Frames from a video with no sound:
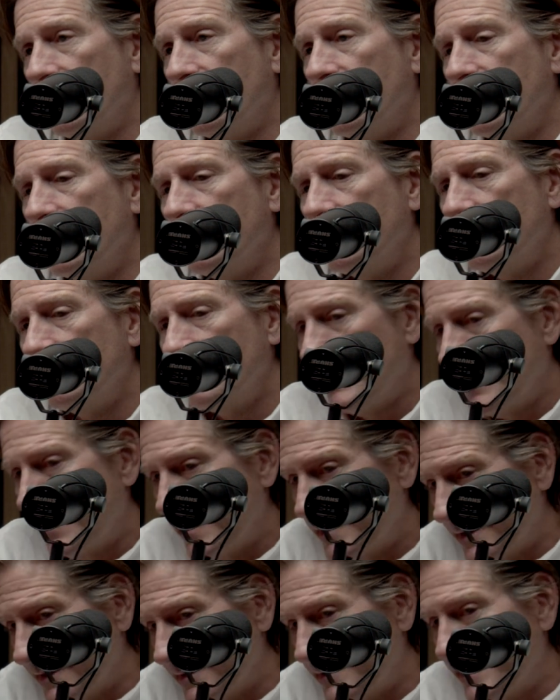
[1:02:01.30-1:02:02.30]
them. He
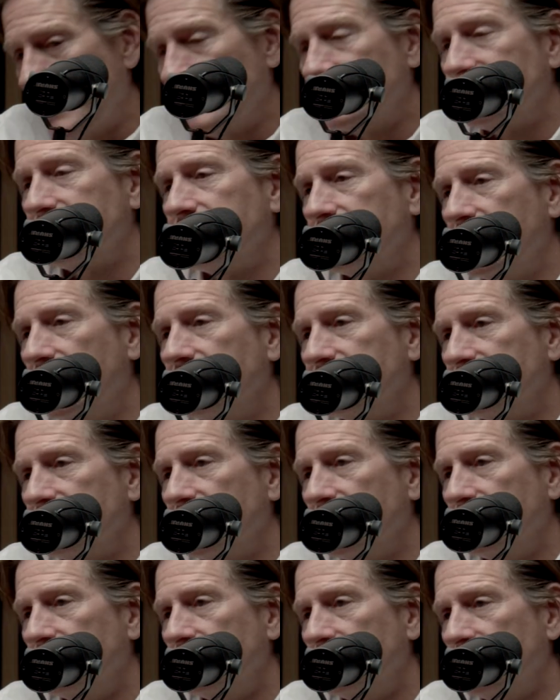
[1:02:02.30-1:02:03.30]
says that's that's sin.
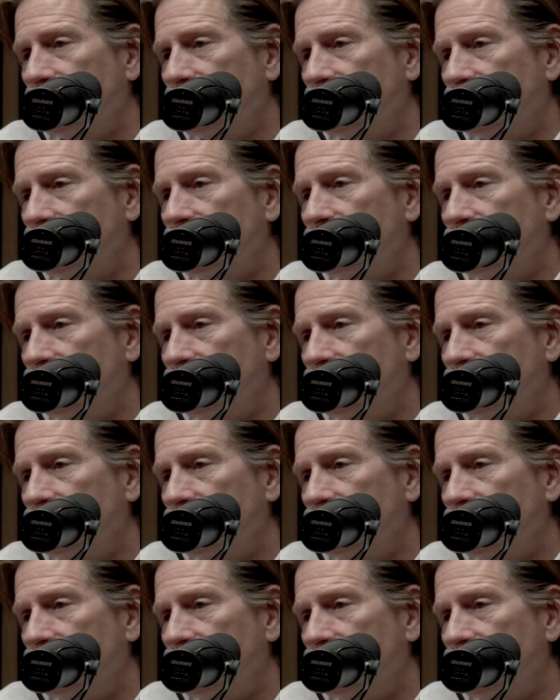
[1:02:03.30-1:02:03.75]
Wow.